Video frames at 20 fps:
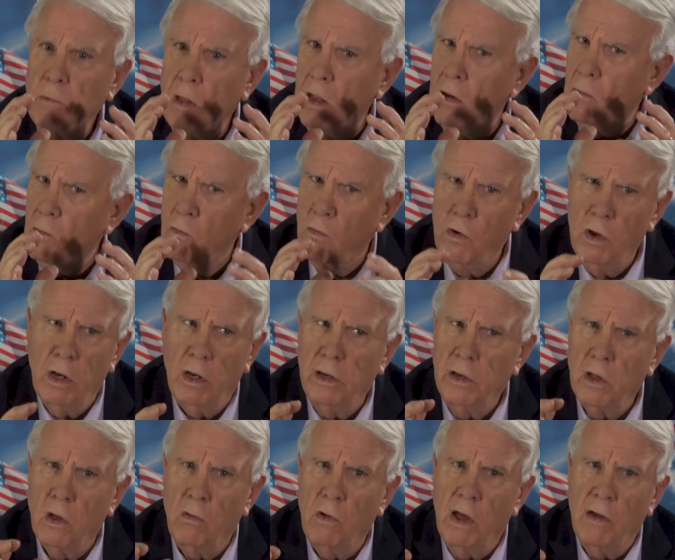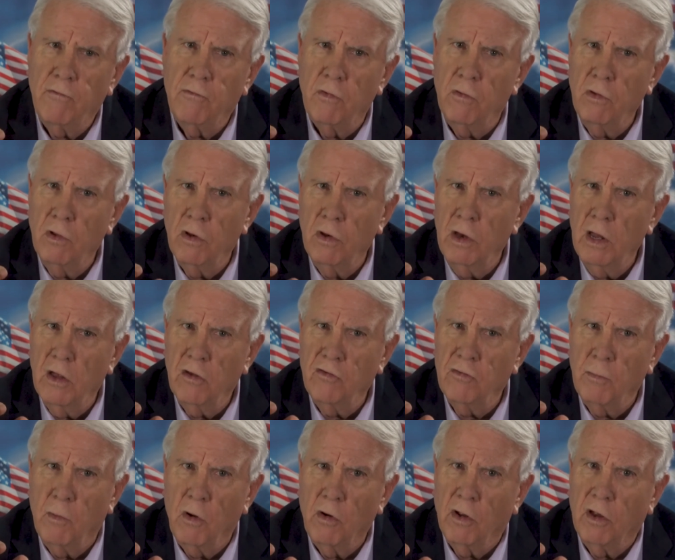and really go after your
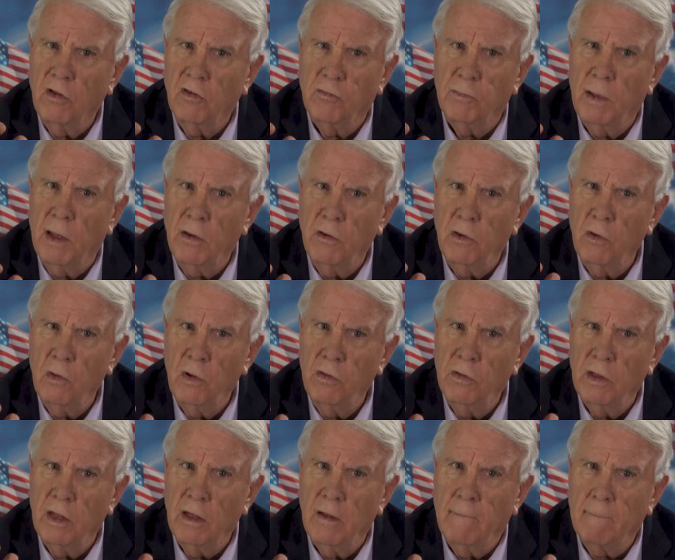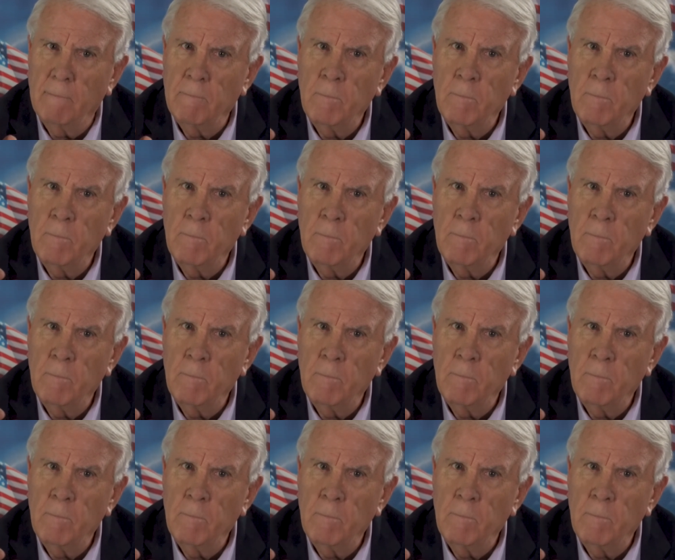niche markets by doing that.